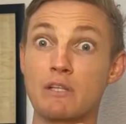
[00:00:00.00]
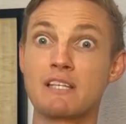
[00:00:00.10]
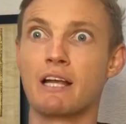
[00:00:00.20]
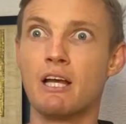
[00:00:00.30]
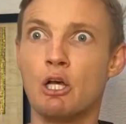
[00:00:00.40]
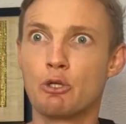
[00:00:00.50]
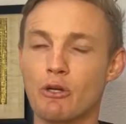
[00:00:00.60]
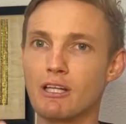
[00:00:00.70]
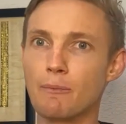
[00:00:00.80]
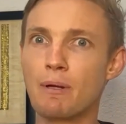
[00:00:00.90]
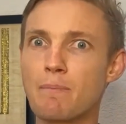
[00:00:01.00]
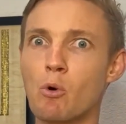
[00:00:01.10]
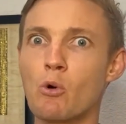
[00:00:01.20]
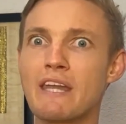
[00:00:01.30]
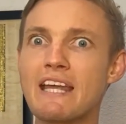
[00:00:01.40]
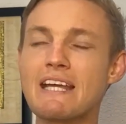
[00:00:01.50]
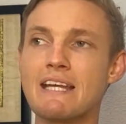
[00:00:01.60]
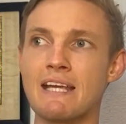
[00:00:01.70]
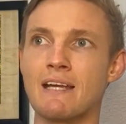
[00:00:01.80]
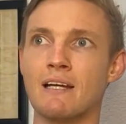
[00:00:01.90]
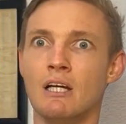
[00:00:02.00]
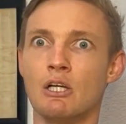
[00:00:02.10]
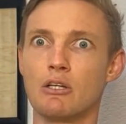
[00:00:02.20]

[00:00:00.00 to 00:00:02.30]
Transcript: It's like, you're a little bit more needy.